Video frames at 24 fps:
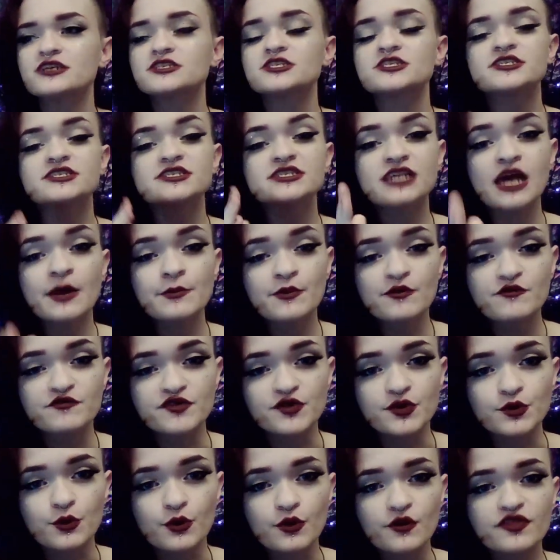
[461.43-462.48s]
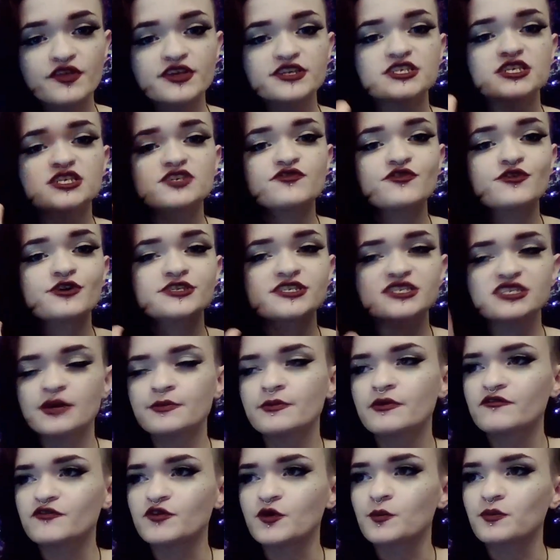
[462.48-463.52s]
Some of you. This is for
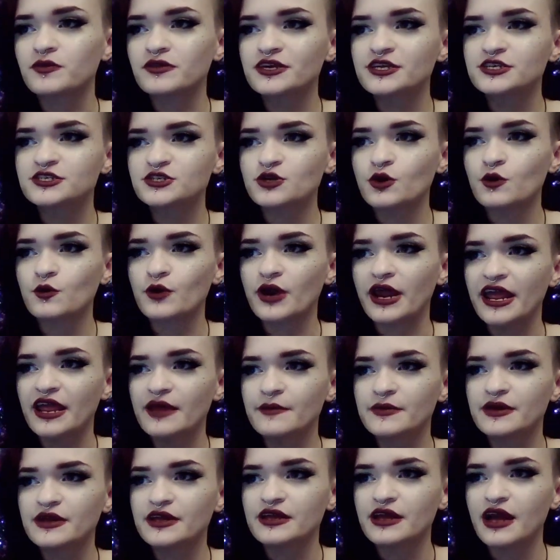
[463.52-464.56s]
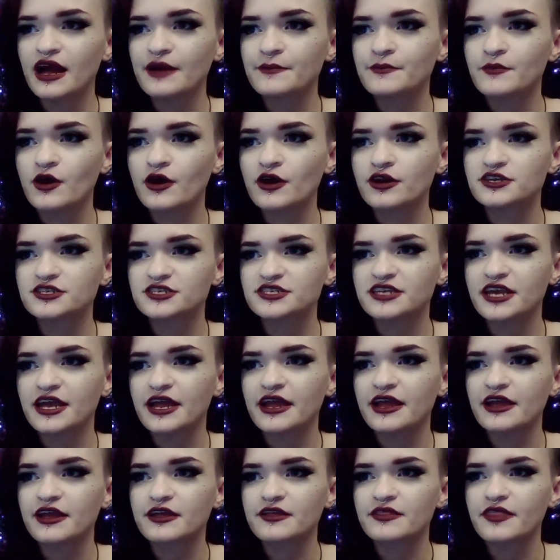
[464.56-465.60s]
some of you. Please don't hate me. I'm not
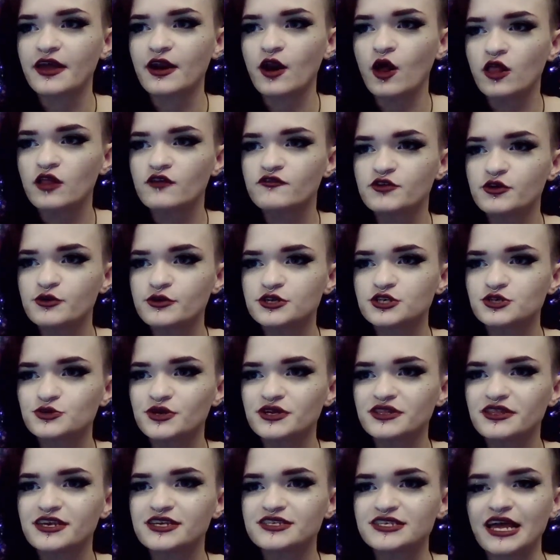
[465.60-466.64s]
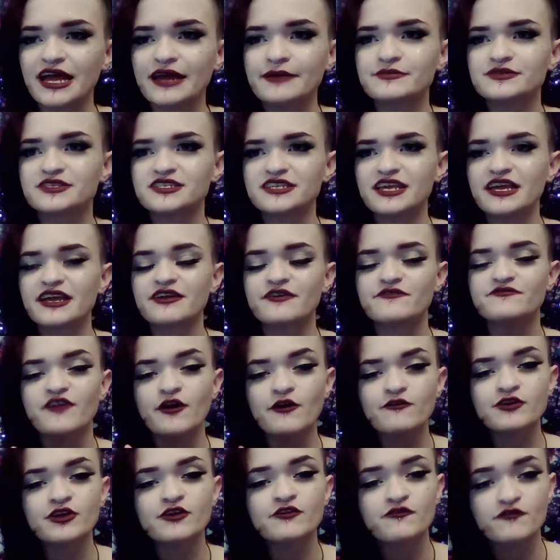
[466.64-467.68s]
saying that all of you are doing this. I'm saying a
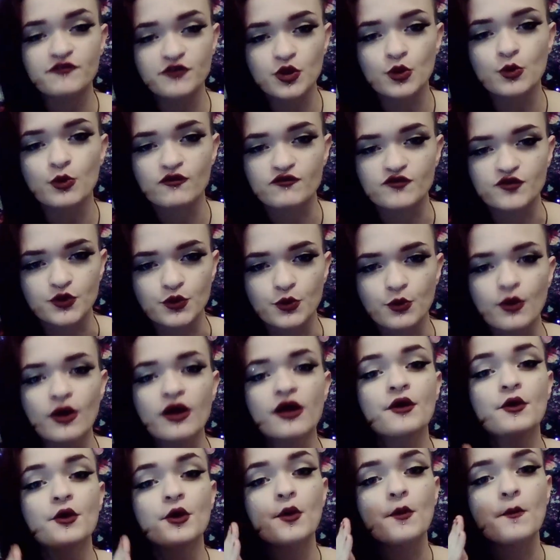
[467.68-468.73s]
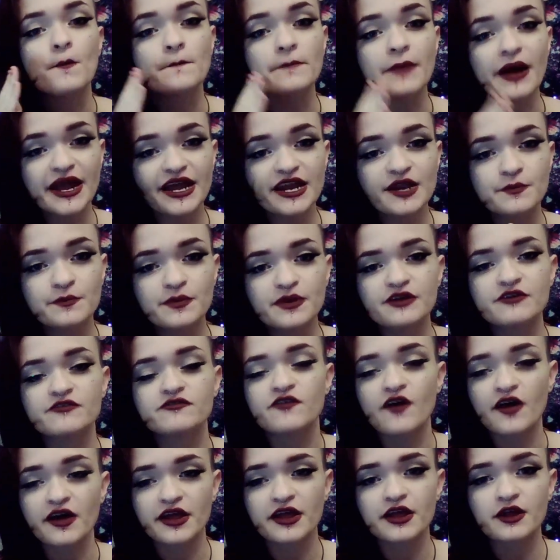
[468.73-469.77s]
very few of you might be
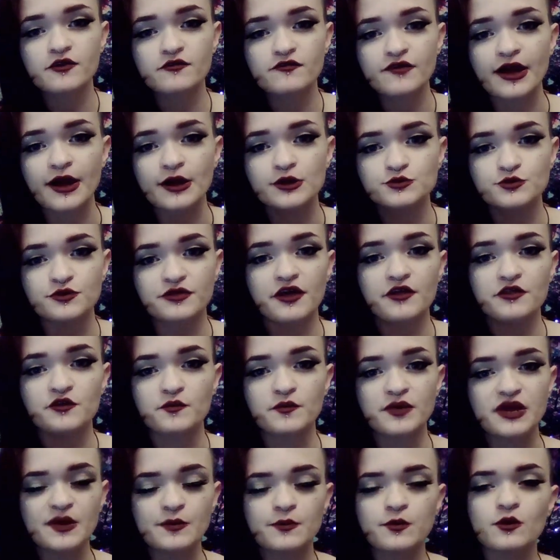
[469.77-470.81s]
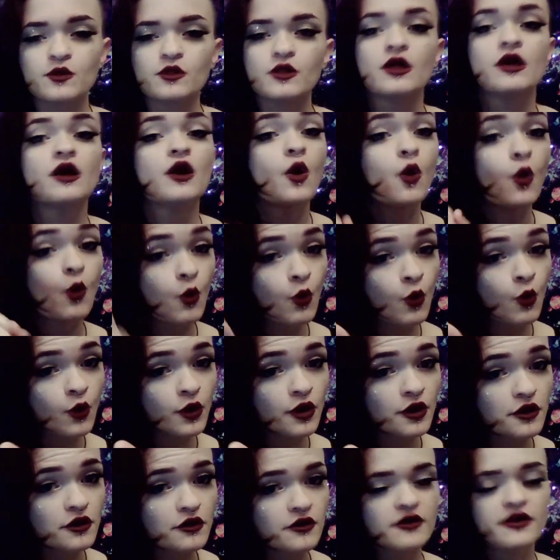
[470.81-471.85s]
fucking around with other people.
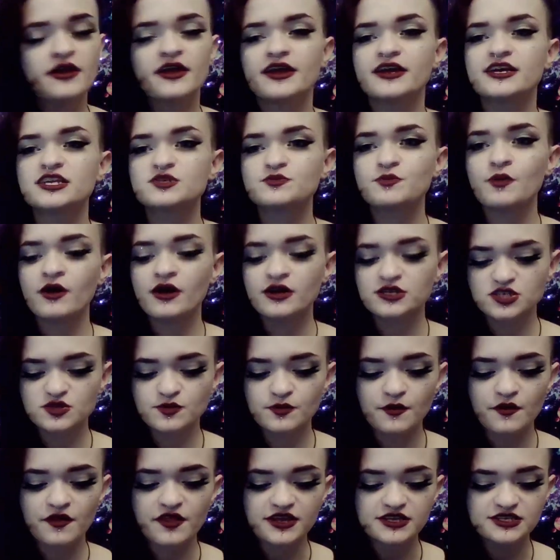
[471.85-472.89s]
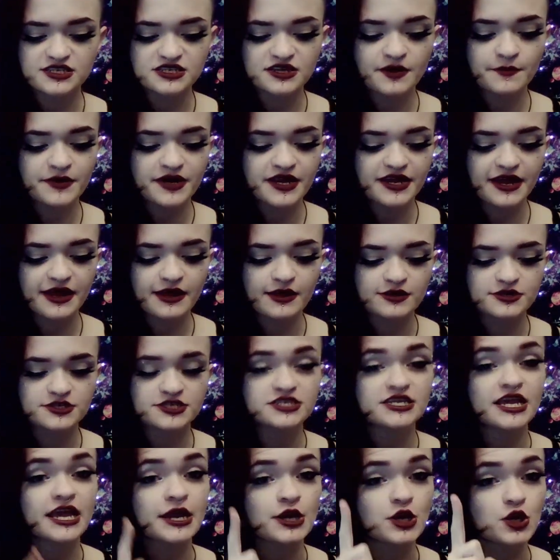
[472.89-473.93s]
Or it's possible that somebody
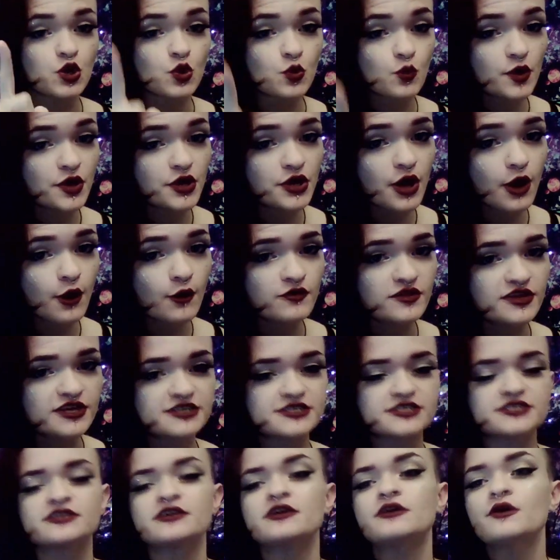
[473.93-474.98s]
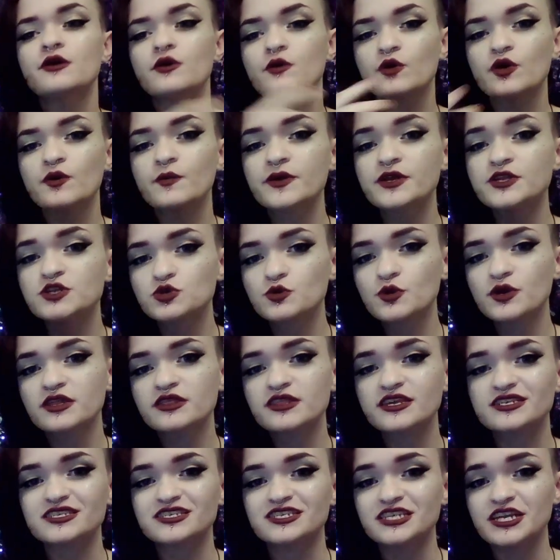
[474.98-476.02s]
else, and you would know this, would be doing
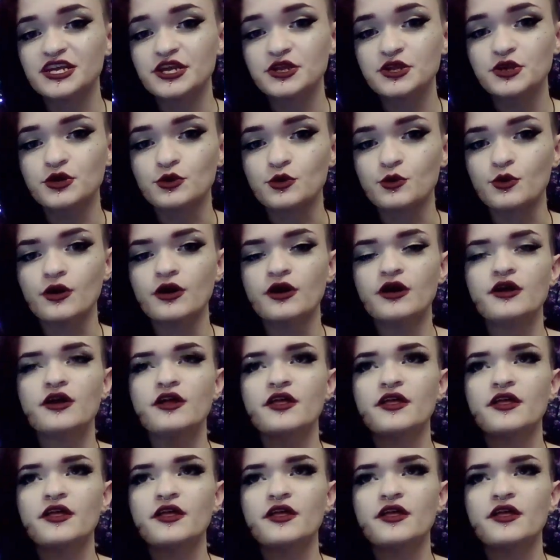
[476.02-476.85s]
this to you.